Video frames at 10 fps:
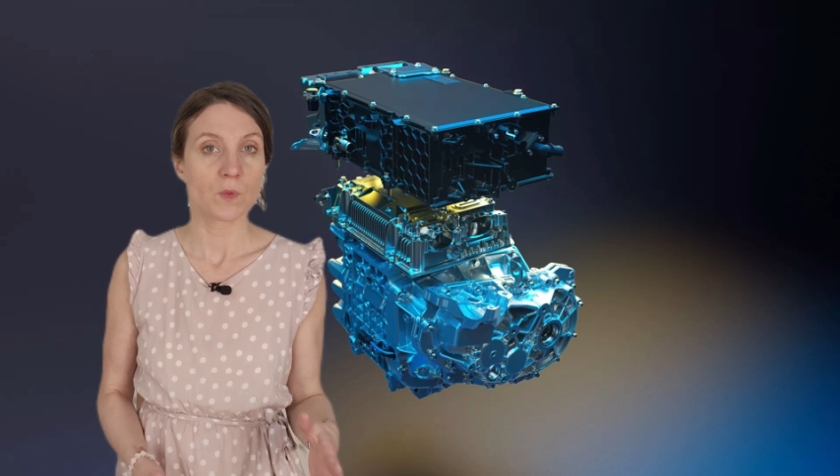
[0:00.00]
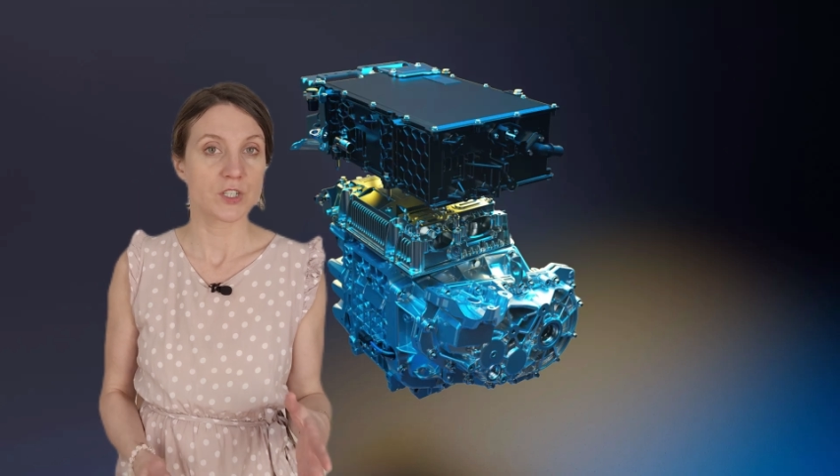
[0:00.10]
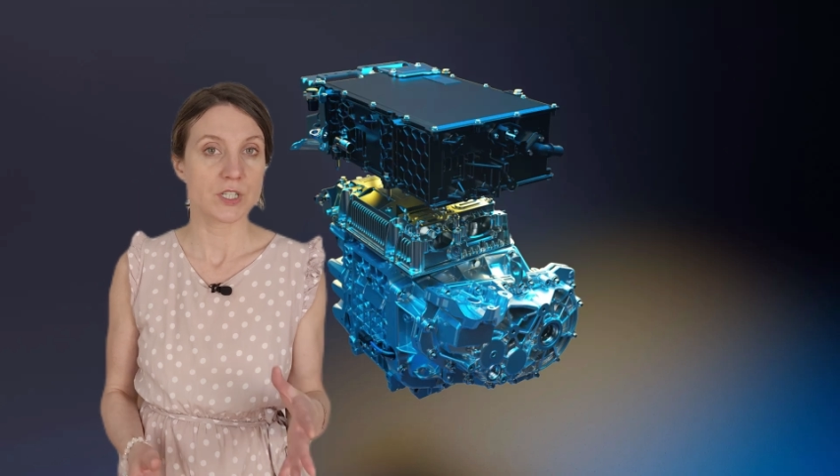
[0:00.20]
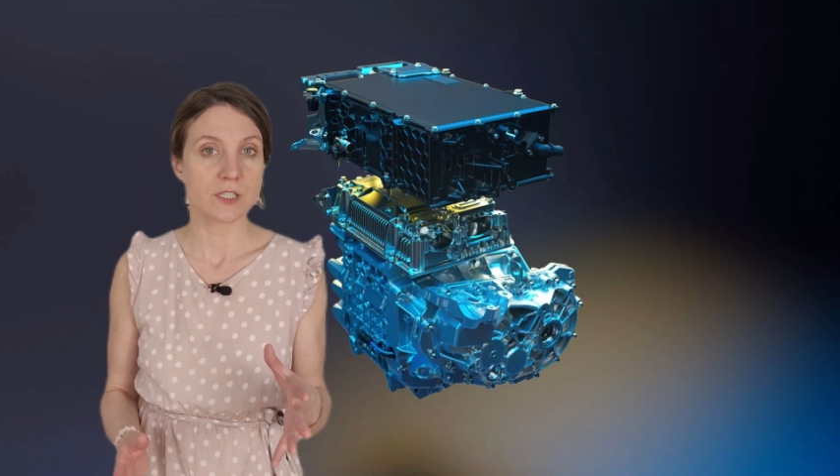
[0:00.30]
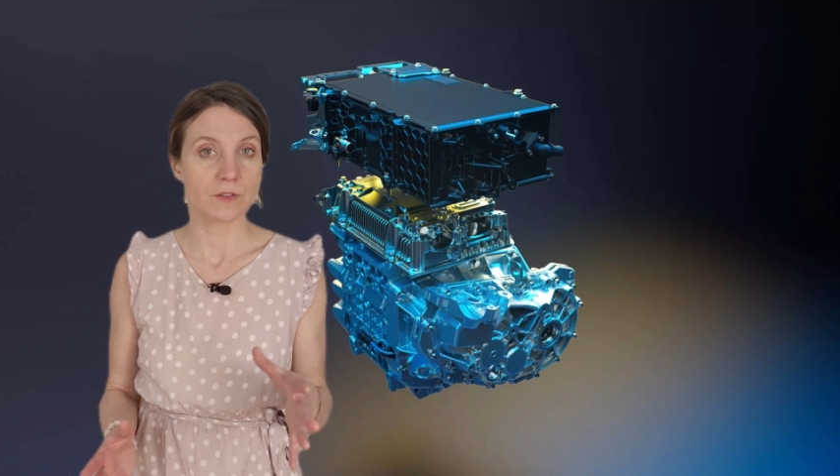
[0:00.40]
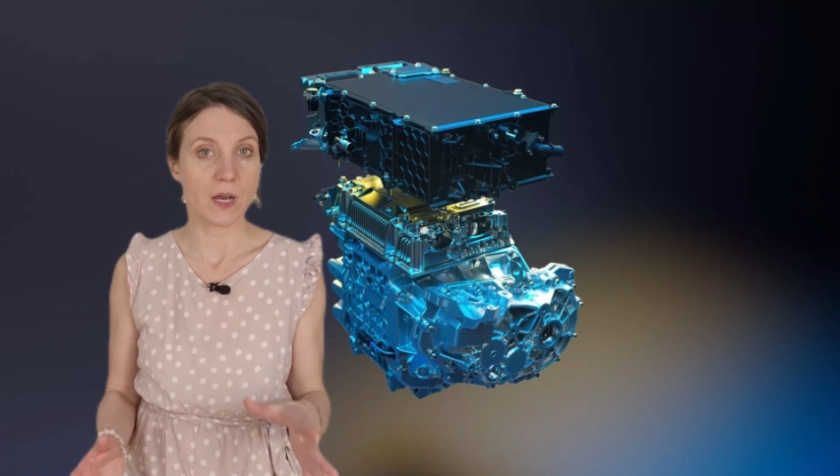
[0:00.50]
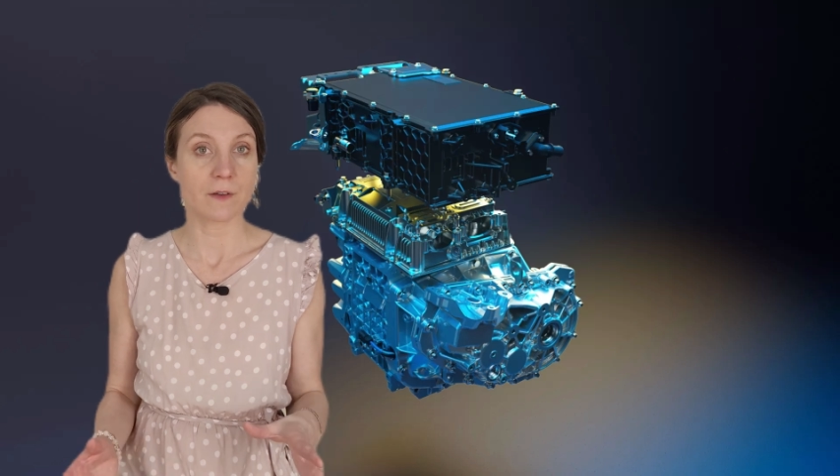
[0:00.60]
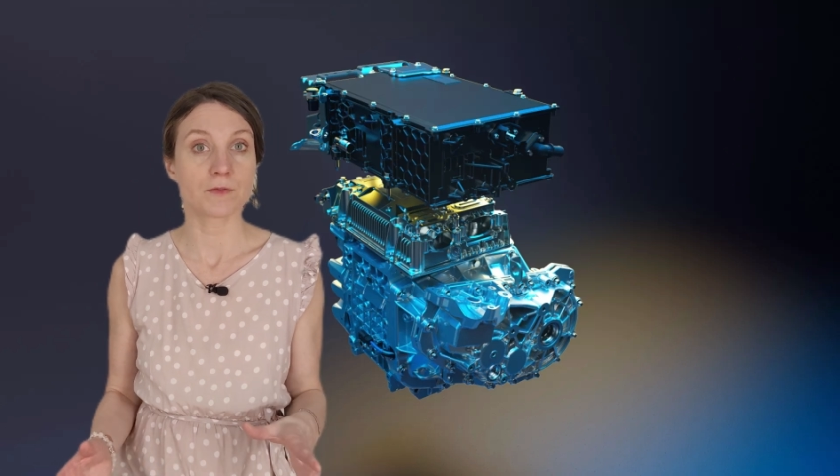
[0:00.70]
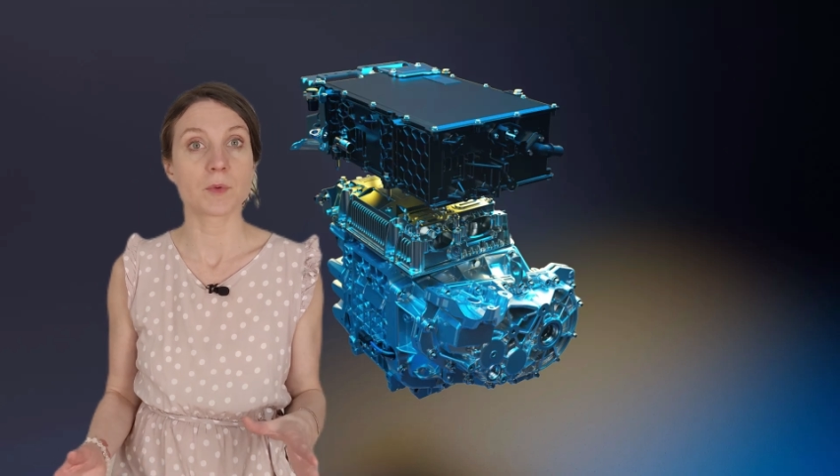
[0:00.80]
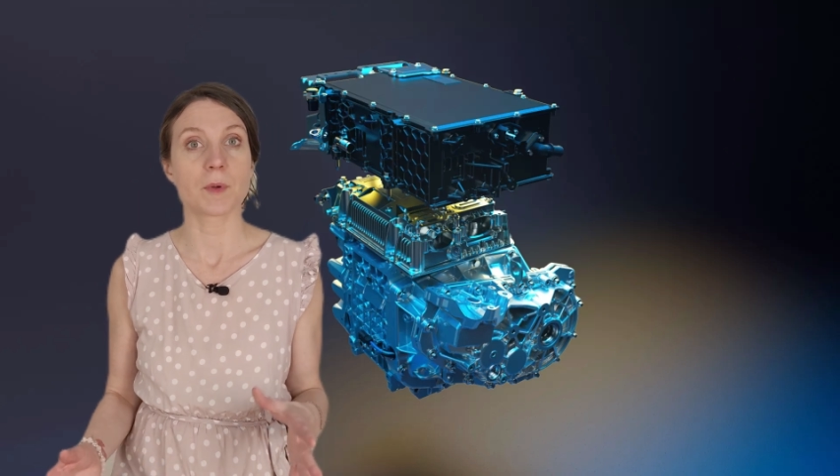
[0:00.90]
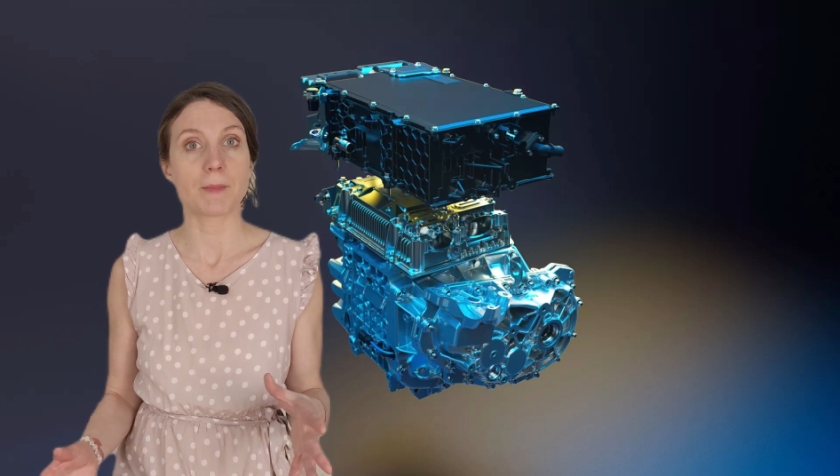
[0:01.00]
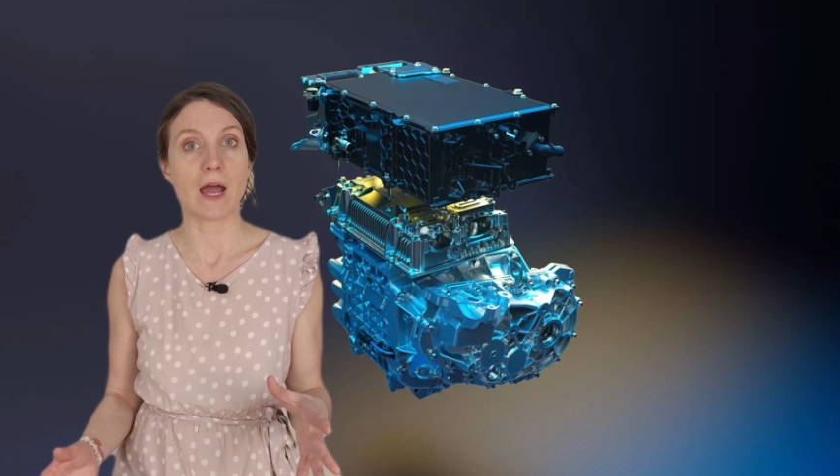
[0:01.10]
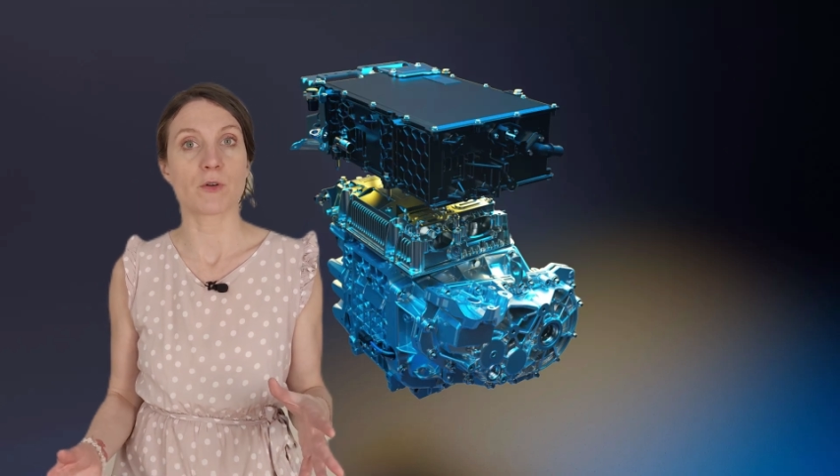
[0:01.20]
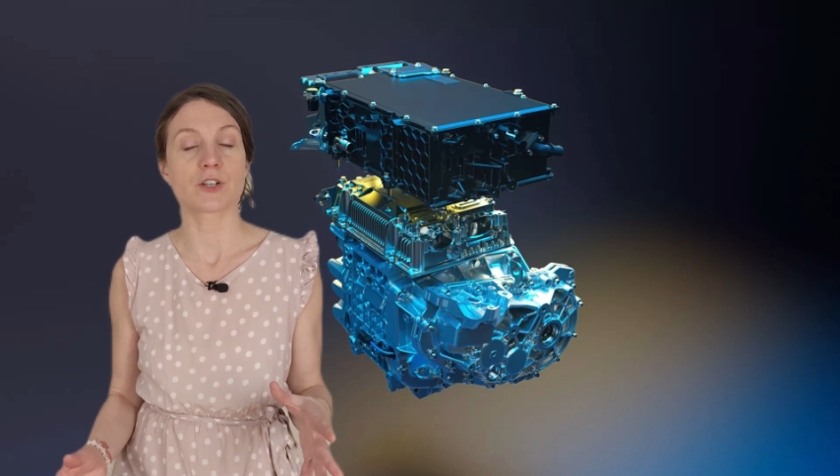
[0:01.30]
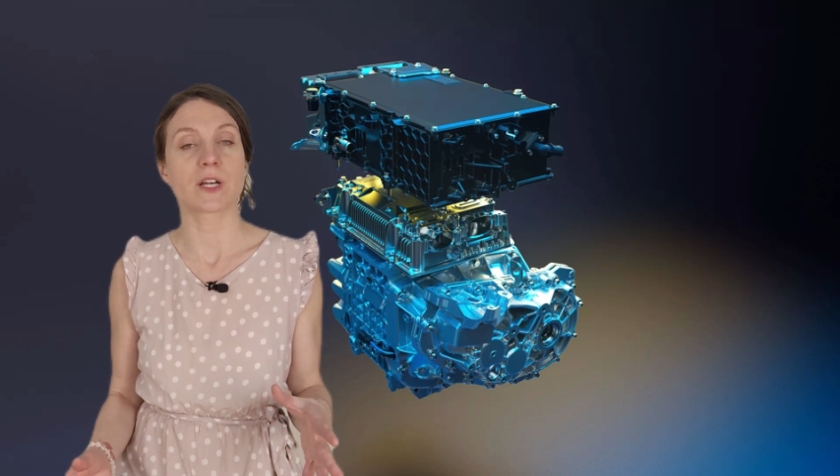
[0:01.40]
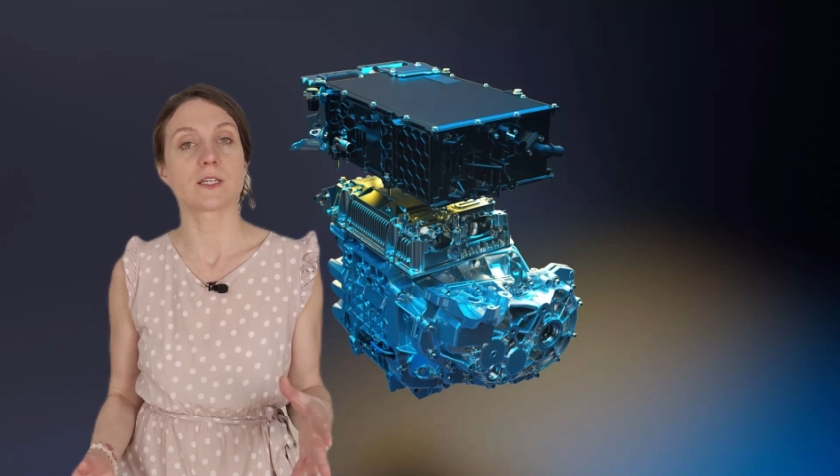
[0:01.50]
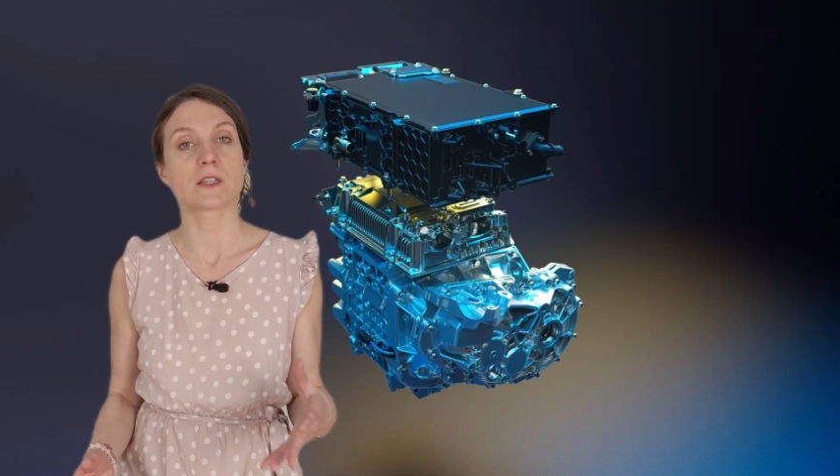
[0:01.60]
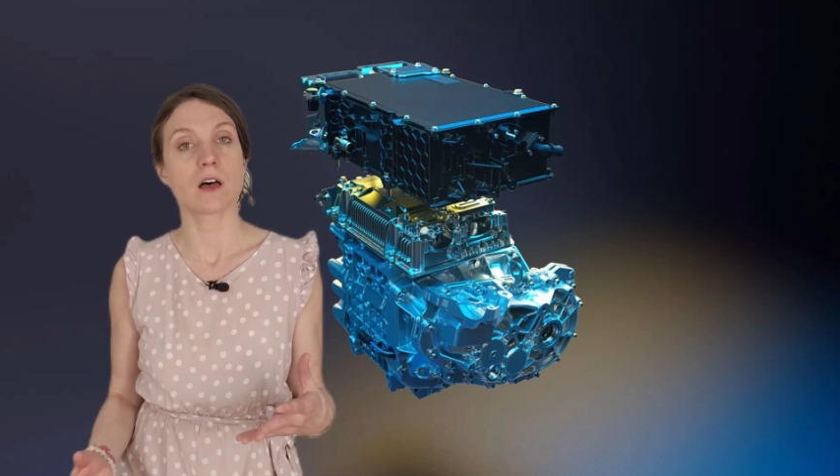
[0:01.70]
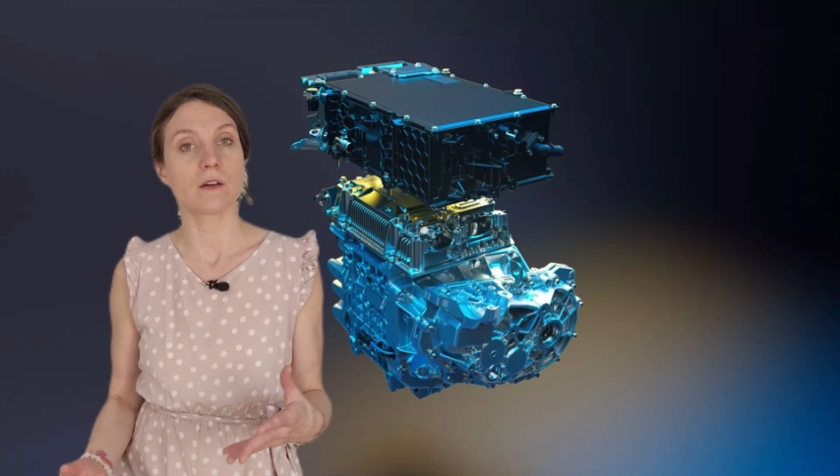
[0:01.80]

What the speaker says: which is derived from the powertrains